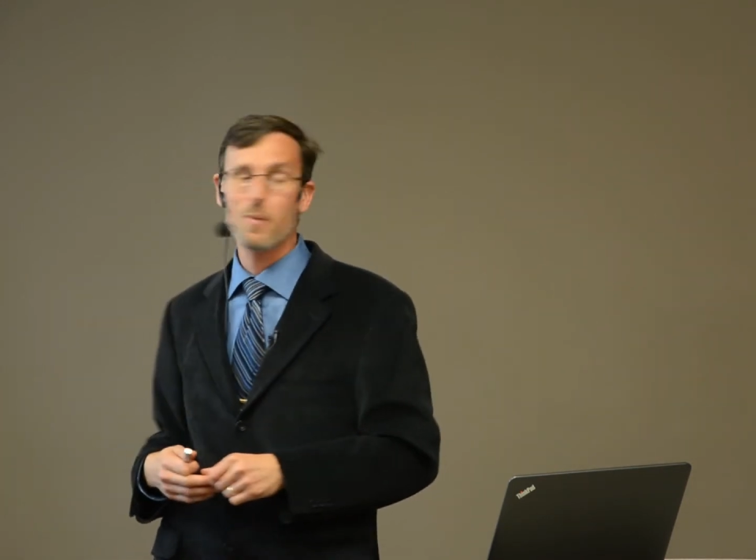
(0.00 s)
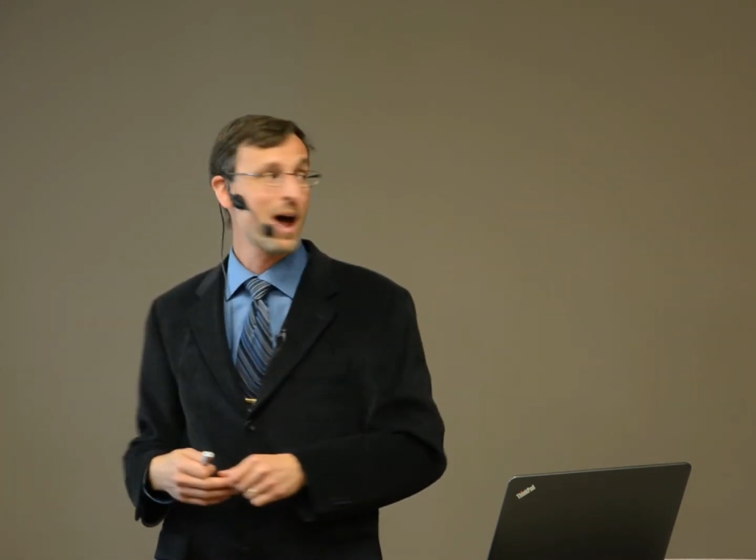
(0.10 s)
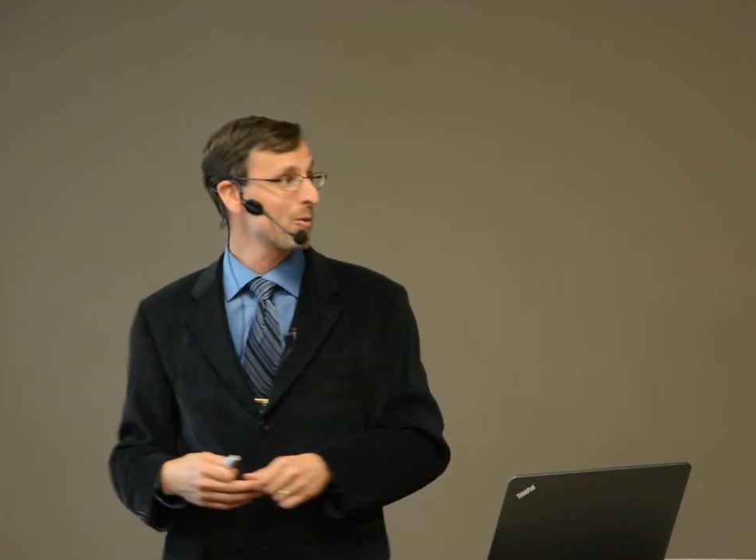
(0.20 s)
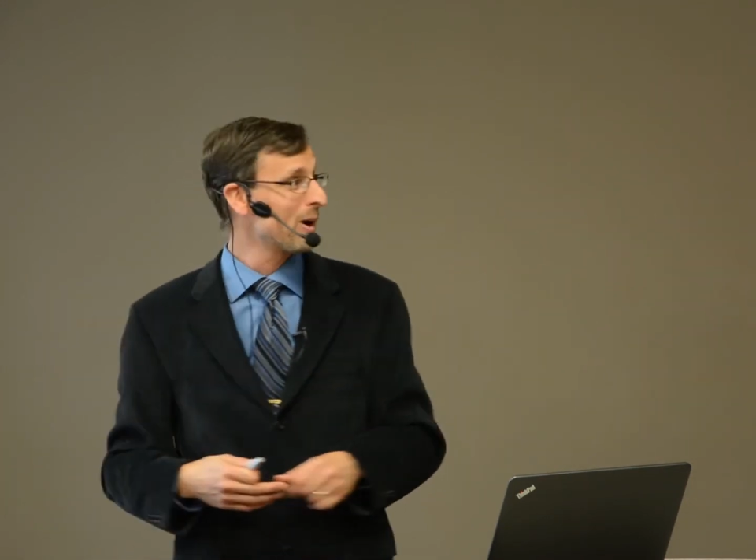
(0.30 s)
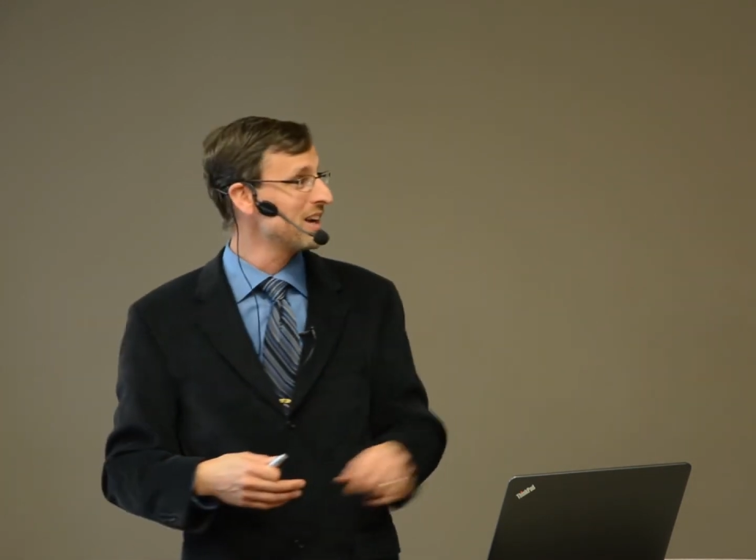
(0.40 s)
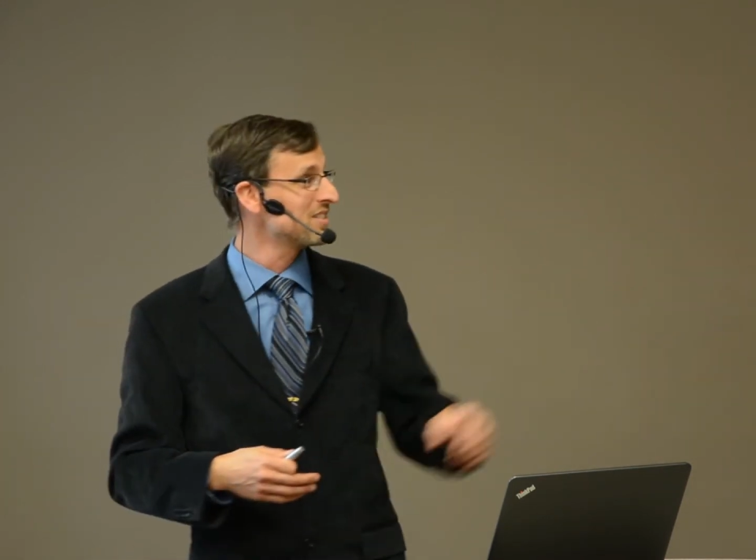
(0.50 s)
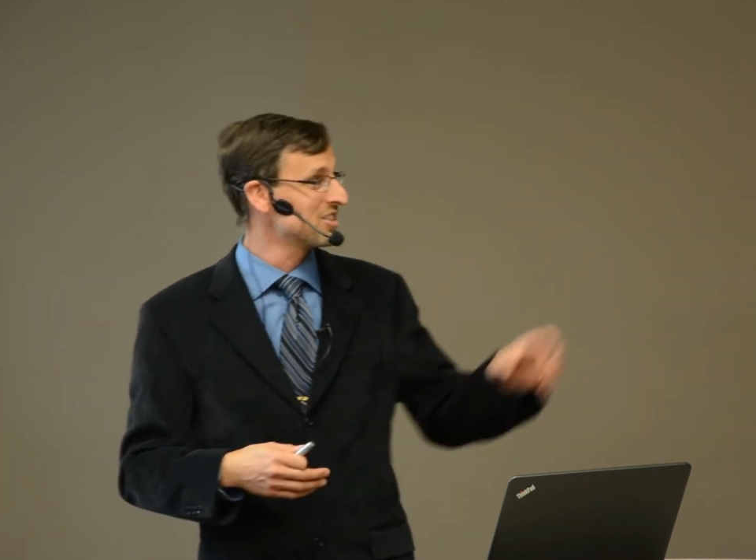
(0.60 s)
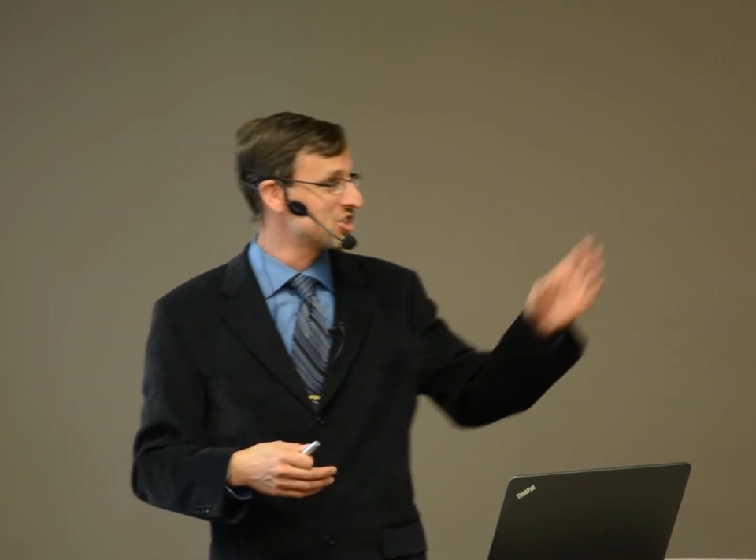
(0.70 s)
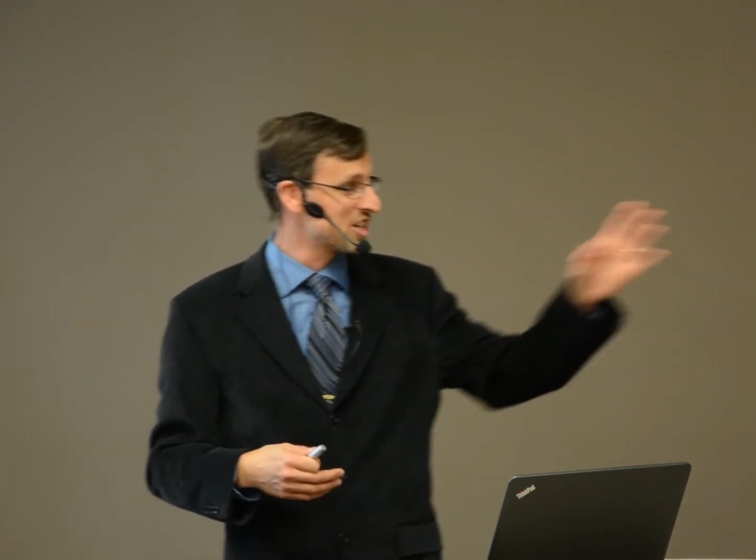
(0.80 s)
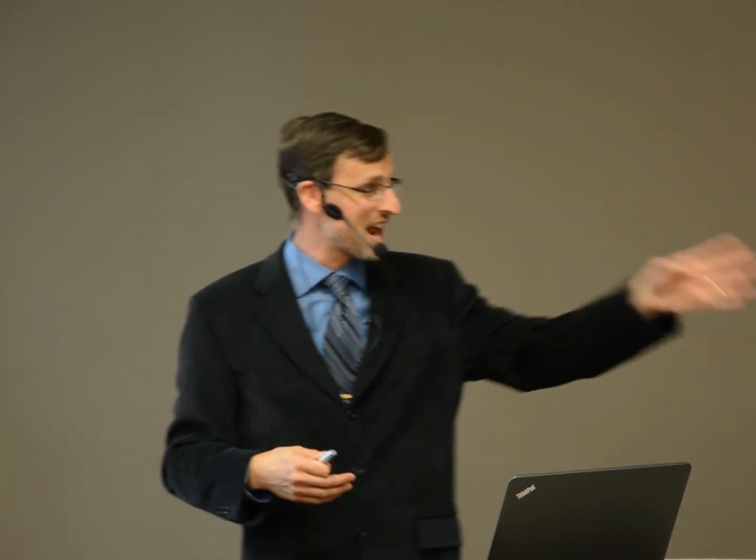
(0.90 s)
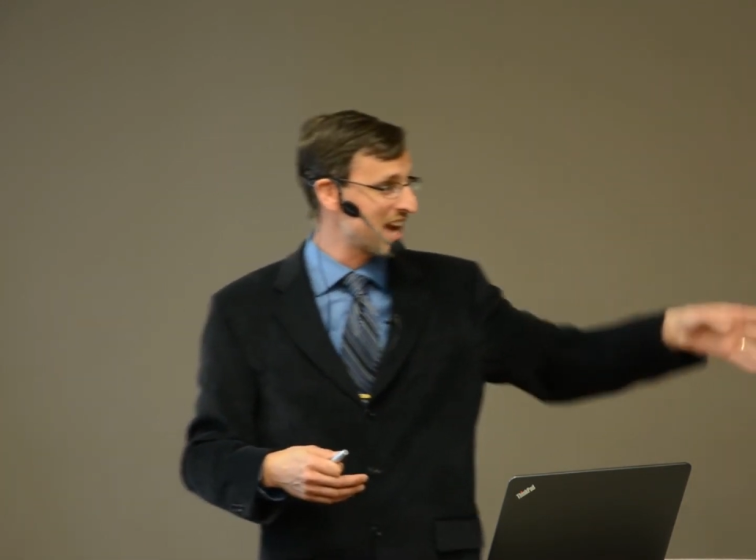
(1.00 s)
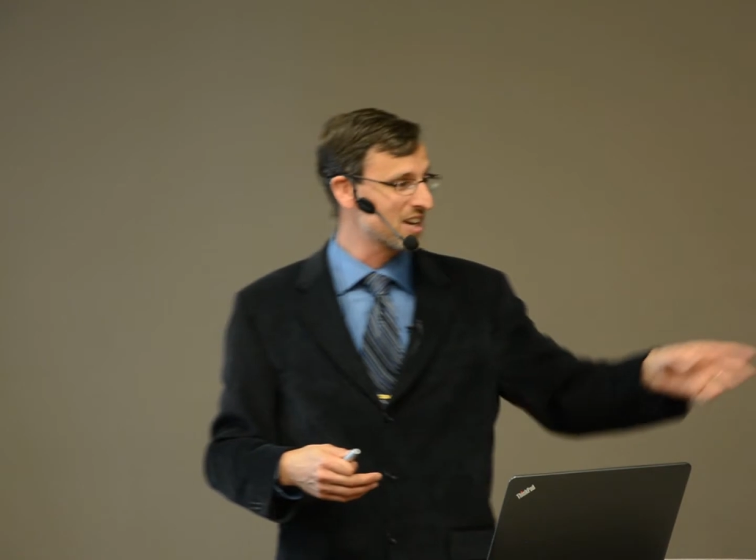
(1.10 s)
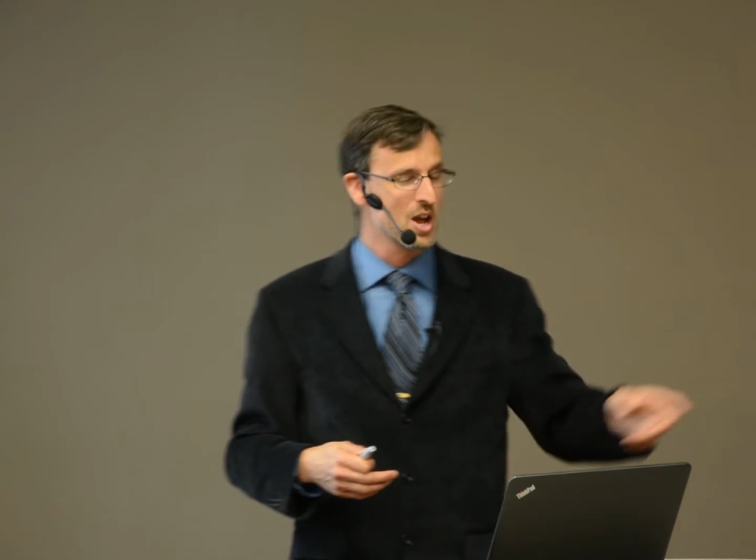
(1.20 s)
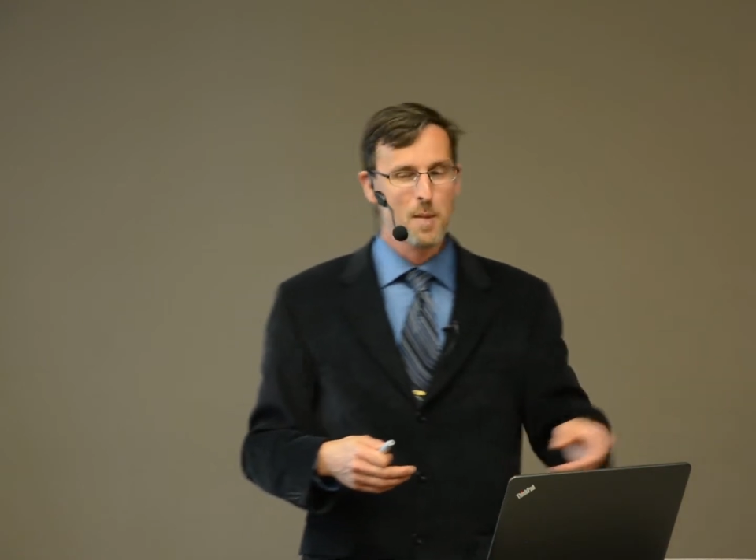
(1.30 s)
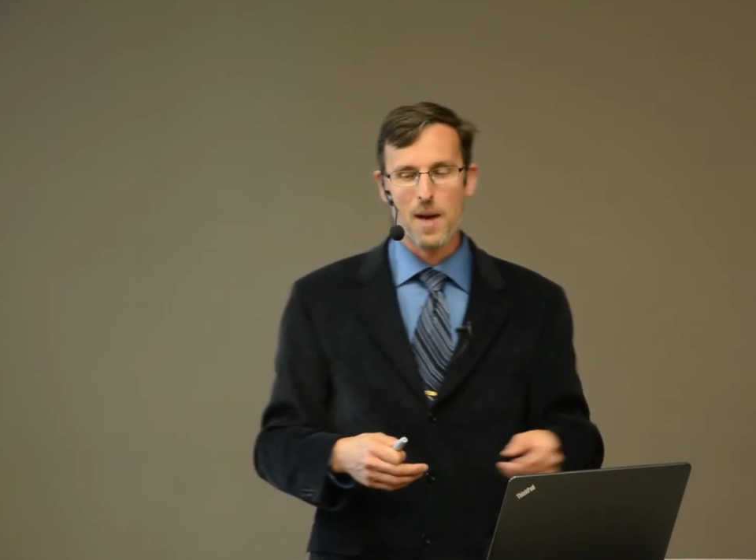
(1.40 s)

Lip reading: pathways and genetic